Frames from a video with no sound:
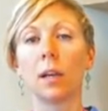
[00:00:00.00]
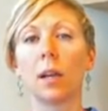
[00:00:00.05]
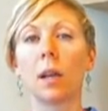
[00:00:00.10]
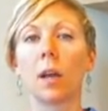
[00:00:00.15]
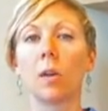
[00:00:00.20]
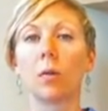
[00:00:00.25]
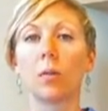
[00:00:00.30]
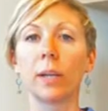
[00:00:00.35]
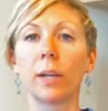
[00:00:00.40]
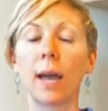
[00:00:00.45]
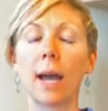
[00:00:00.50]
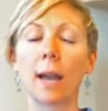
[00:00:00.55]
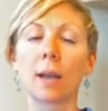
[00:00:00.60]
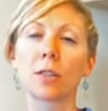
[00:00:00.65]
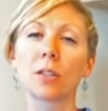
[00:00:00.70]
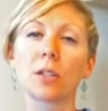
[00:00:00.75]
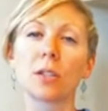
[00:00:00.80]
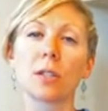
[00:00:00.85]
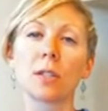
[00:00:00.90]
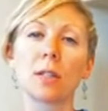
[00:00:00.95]
a
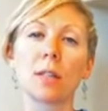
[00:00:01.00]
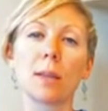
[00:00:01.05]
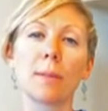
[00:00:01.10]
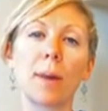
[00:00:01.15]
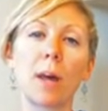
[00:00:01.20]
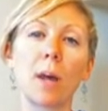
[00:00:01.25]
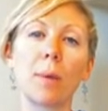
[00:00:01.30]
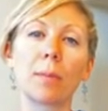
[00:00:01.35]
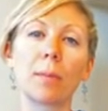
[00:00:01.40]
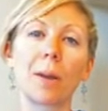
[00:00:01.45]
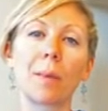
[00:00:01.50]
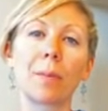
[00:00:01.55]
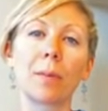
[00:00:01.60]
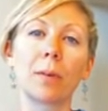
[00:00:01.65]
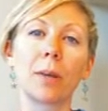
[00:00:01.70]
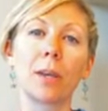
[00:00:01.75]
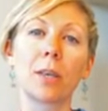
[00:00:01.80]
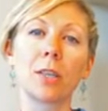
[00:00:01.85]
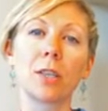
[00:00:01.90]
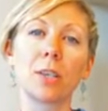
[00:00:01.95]
reaction to the bowel
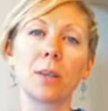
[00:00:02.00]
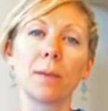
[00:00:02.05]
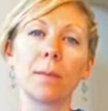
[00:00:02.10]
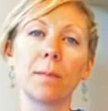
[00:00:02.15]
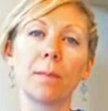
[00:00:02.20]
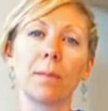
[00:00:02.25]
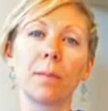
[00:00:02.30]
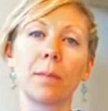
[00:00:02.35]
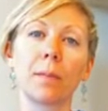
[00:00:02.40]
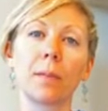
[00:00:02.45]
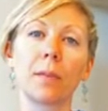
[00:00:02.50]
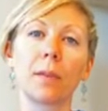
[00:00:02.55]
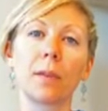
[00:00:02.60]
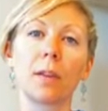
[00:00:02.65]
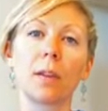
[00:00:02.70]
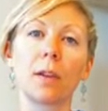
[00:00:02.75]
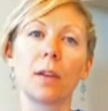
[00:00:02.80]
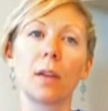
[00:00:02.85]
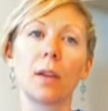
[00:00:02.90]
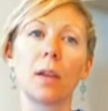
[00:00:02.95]
preparation,
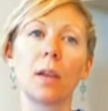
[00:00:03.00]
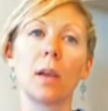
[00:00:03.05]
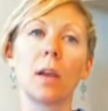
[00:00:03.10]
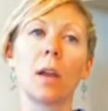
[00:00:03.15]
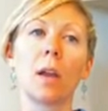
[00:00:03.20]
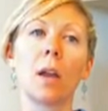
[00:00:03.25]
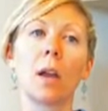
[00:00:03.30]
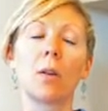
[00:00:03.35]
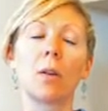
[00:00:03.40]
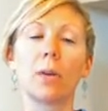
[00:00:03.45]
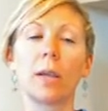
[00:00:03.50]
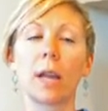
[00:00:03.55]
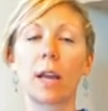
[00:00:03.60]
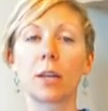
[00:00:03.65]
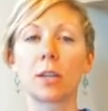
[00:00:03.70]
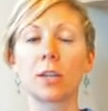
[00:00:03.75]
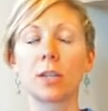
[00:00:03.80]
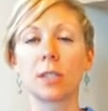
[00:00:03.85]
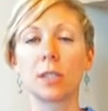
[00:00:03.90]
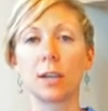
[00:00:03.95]
a
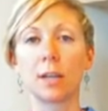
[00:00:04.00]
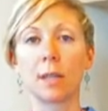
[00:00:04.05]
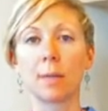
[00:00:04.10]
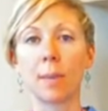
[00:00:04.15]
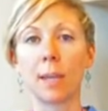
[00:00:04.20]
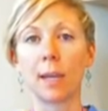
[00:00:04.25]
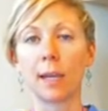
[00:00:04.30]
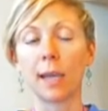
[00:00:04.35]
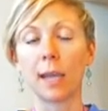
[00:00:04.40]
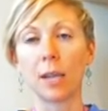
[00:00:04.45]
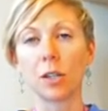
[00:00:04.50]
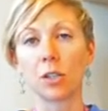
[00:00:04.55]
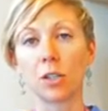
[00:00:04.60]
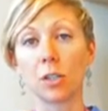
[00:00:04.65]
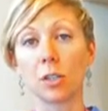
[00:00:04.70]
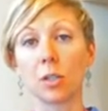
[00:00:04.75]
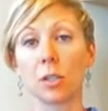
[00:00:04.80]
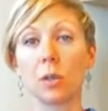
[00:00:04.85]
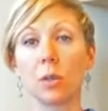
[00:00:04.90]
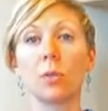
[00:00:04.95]
reaction to the
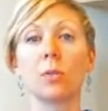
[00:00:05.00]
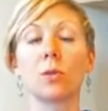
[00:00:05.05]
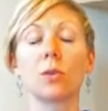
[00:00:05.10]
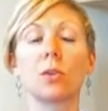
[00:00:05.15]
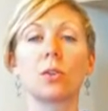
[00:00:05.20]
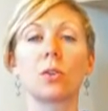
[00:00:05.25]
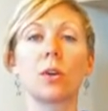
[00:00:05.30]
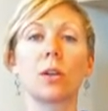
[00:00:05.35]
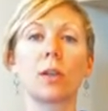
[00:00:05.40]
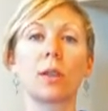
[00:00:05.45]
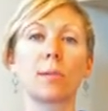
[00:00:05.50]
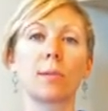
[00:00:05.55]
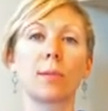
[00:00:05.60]
medications used during the